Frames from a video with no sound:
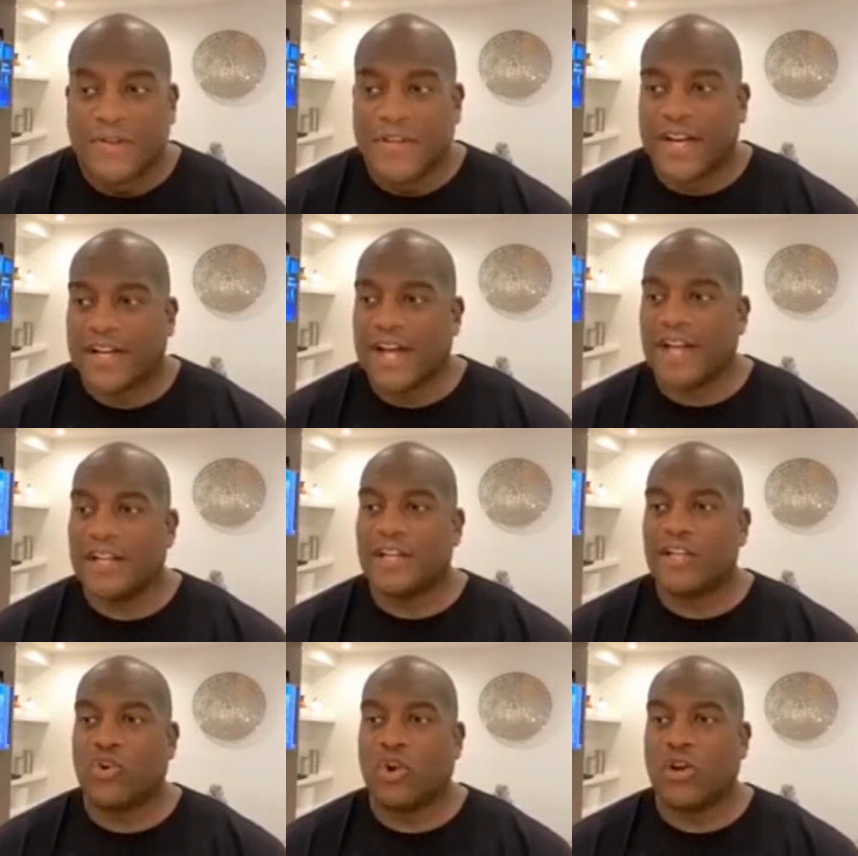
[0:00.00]
And a guy
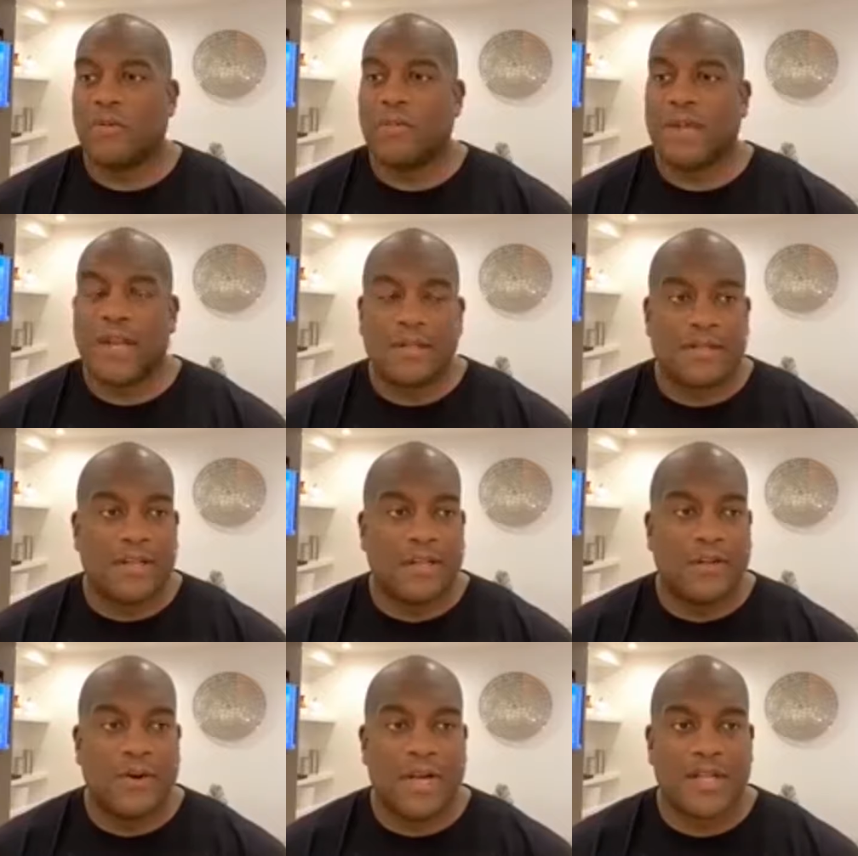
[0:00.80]
like Jordan
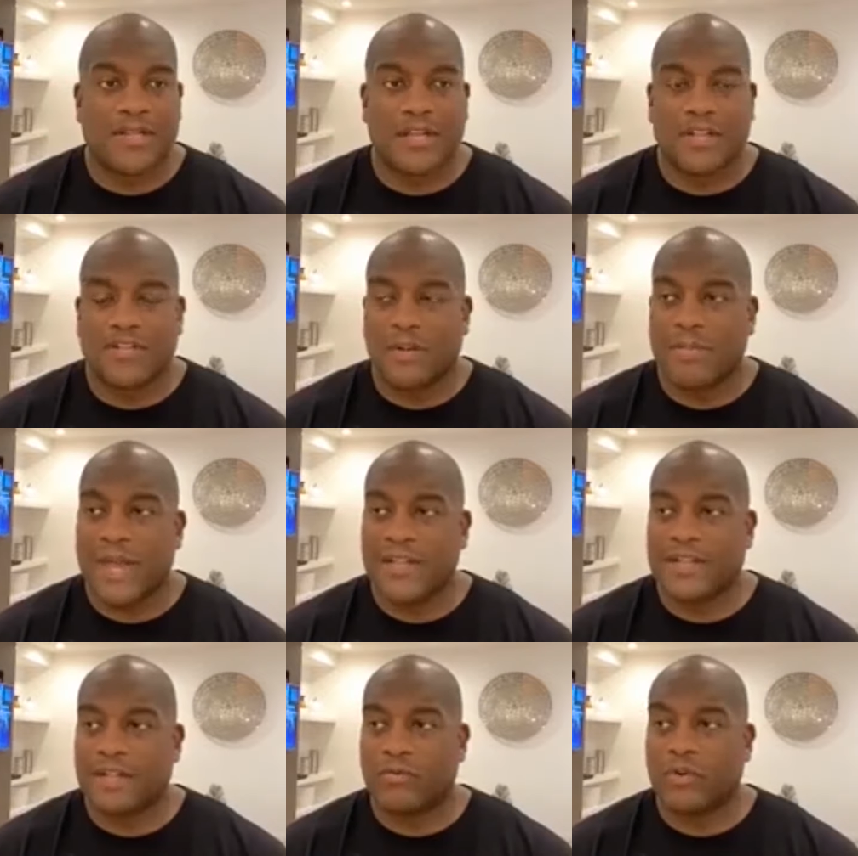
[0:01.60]
Binnington, who had such an
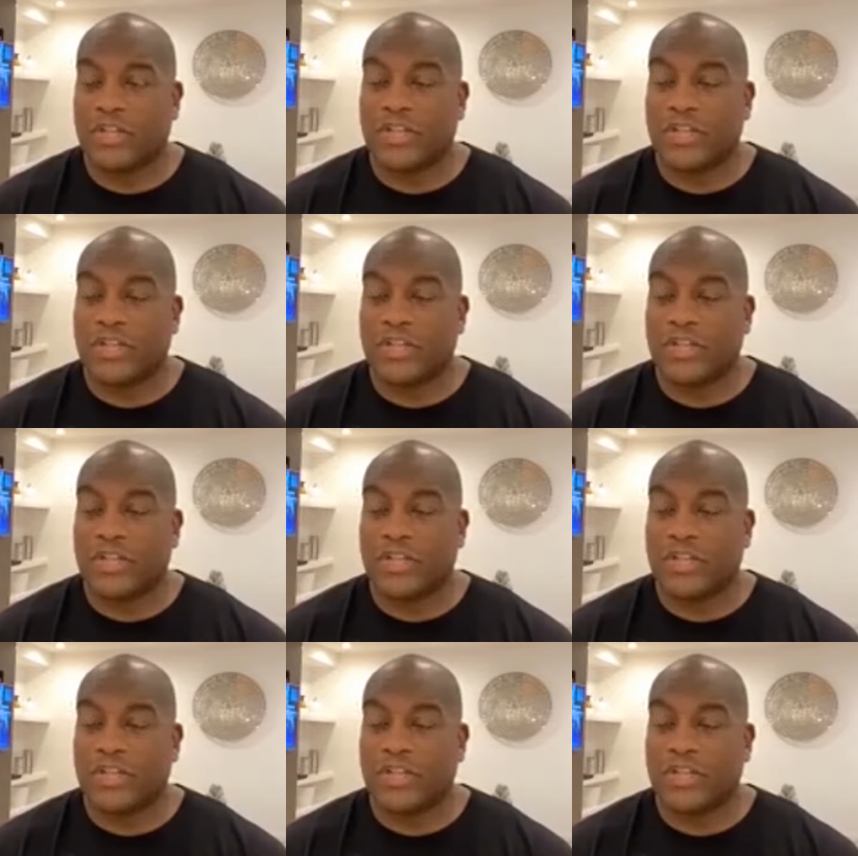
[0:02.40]
amazing